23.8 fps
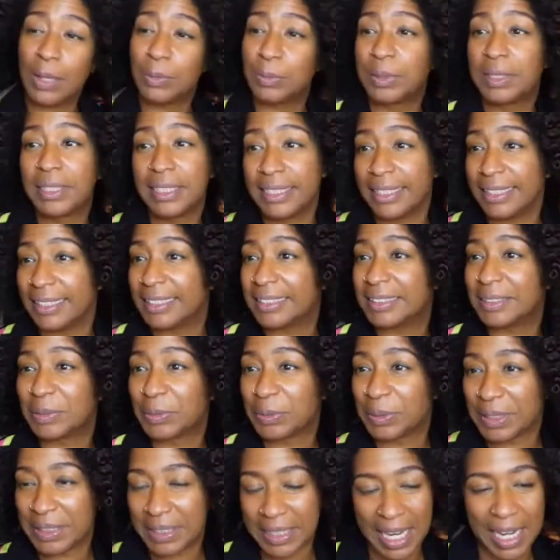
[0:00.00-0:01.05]
it really is in
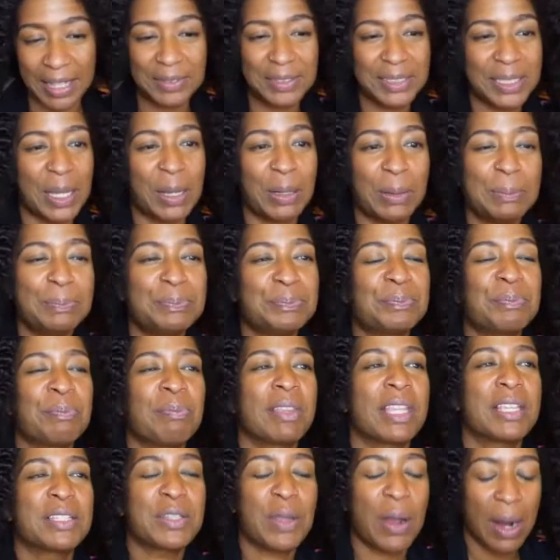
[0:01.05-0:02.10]
real life. So
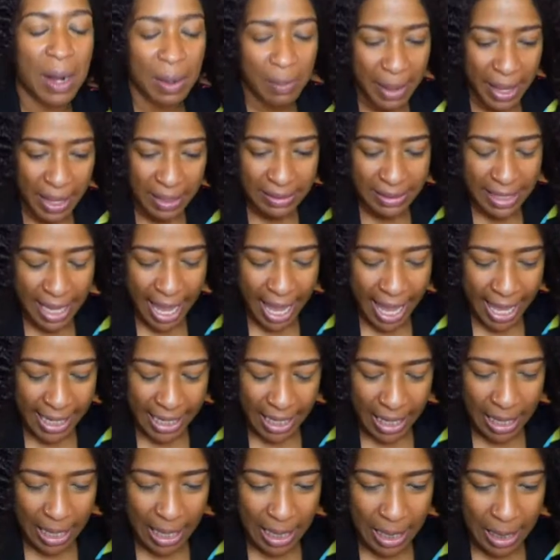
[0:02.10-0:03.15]
sorry about that.
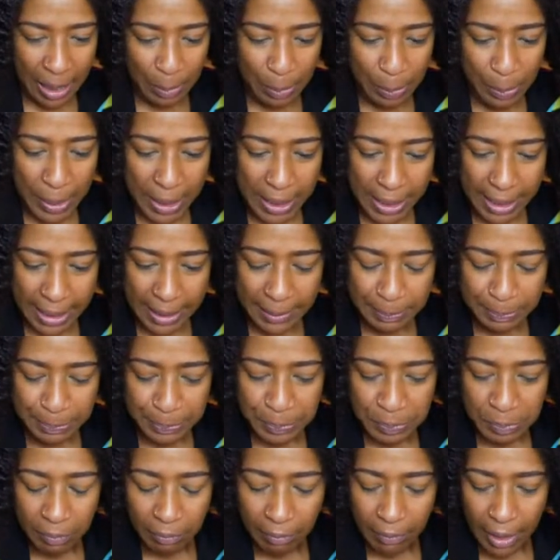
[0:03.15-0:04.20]
Um, but
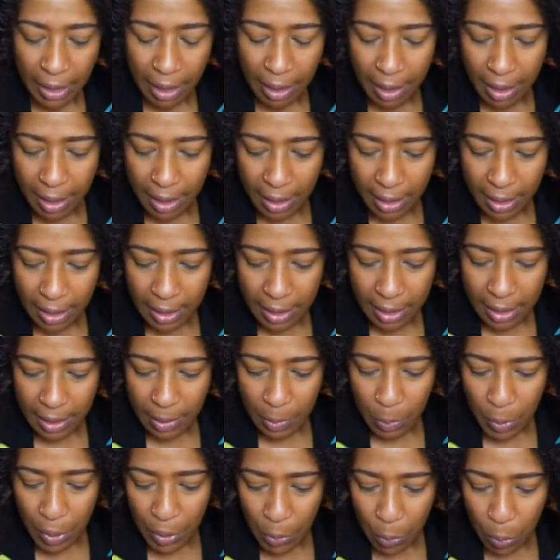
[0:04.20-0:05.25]
uh,
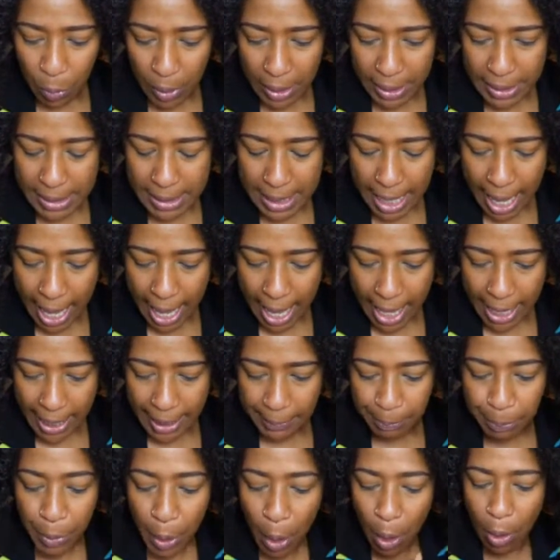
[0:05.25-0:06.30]
where was
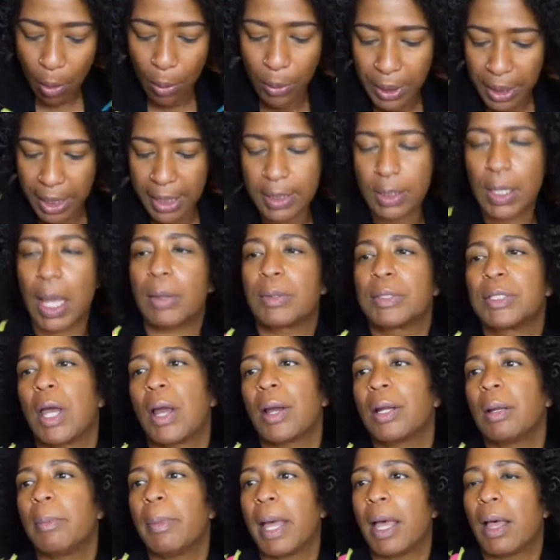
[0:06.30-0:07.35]
I? Oh yes, I was
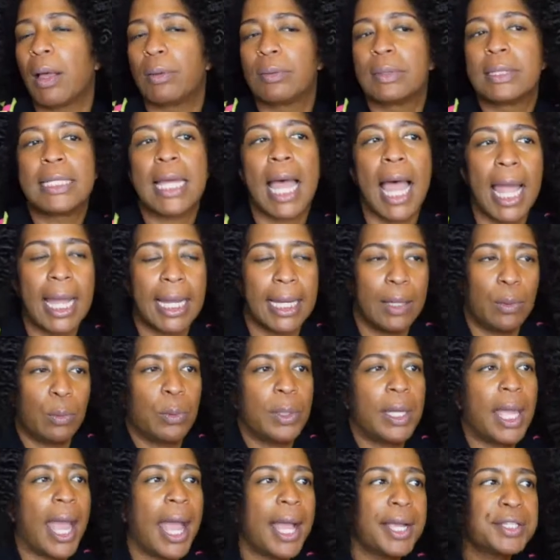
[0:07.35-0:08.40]
talking about diet.
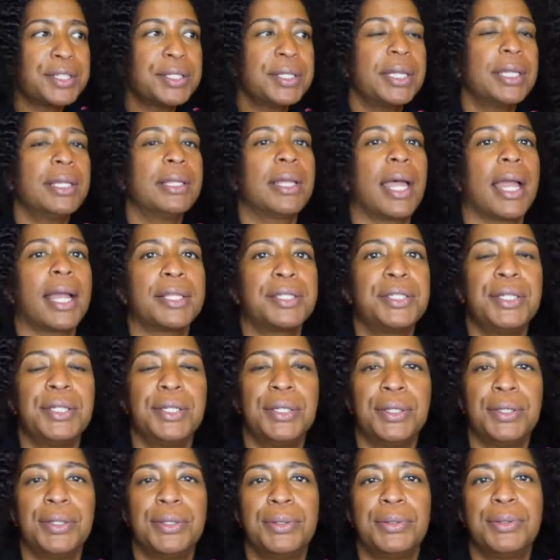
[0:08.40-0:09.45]
We actually like to
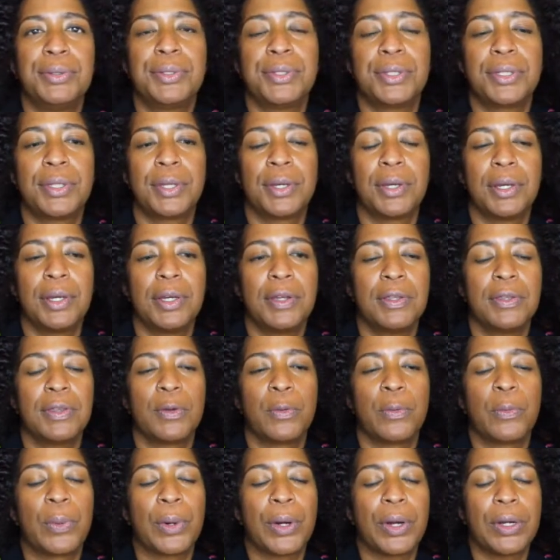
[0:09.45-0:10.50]
use the
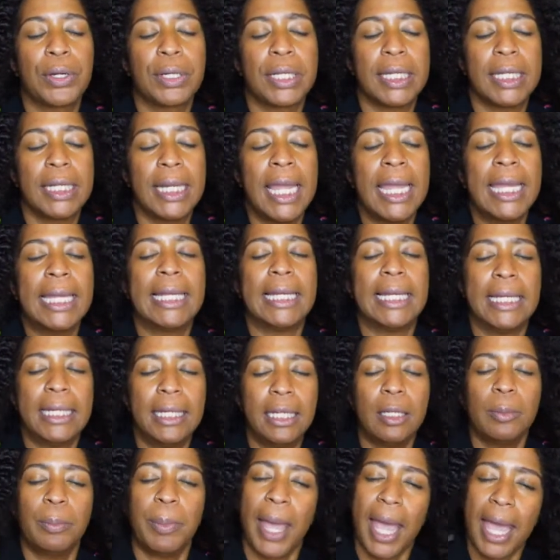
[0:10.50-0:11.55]
the wording
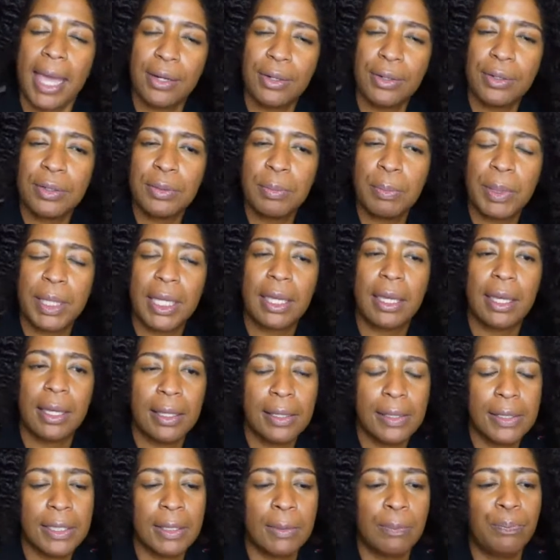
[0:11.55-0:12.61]
eating pattern
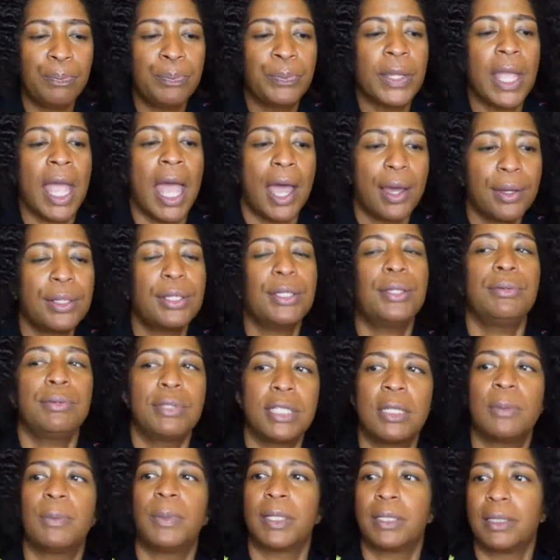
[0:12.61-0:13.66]
because how do you
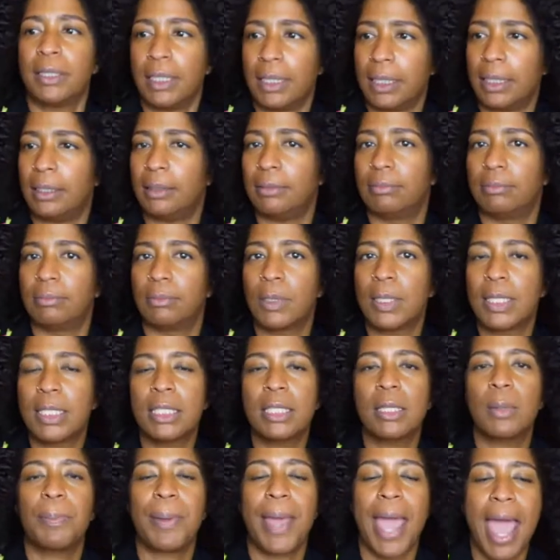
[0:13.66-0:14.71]
typically eat? What's
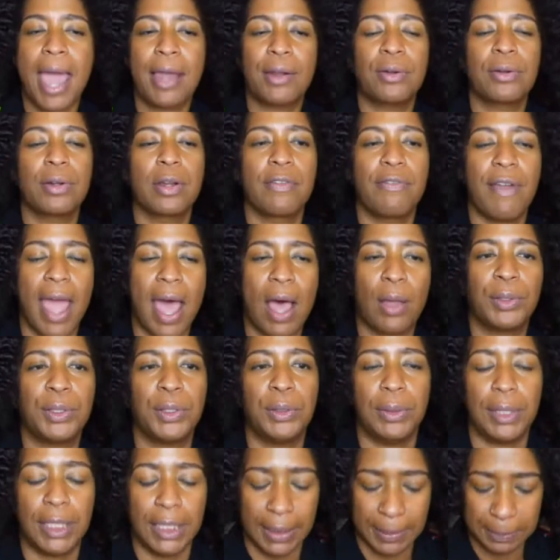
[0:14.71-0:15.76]
the pattern of how
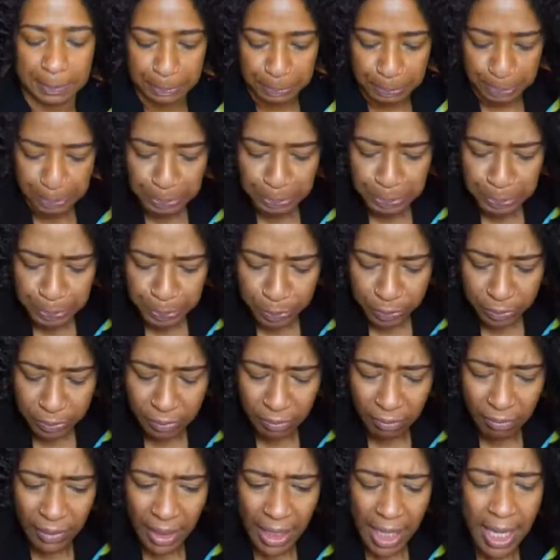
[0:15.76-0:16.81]
you eat?
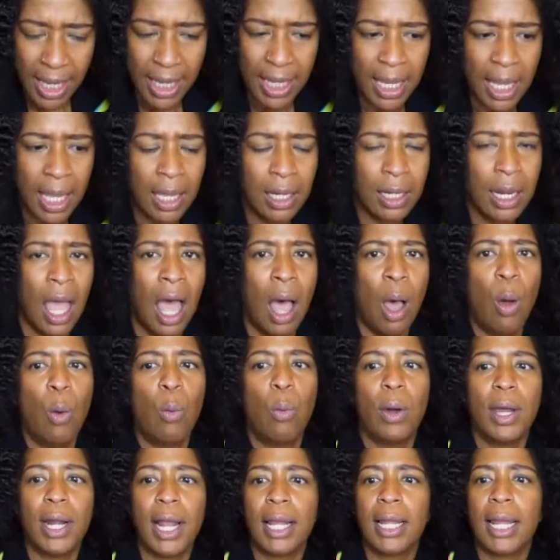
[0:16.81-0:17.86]
And
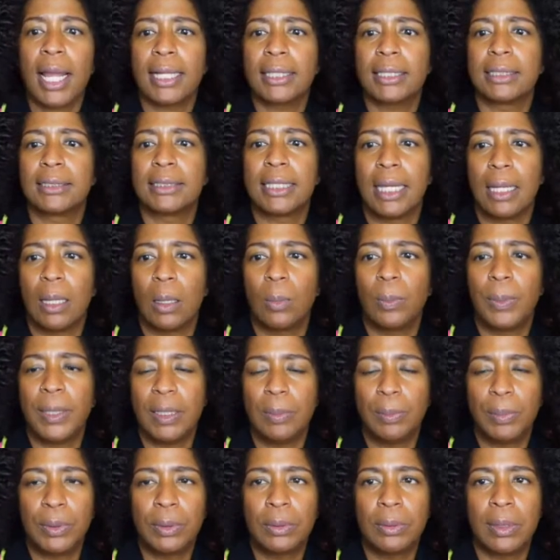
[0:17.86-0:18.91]
what I like to tell
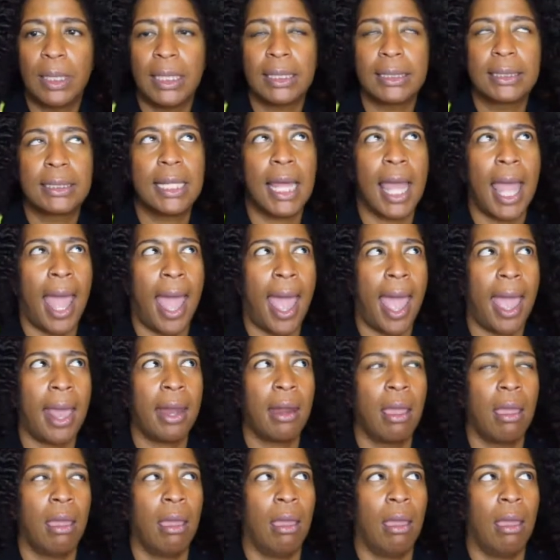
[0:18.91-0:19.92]
people is that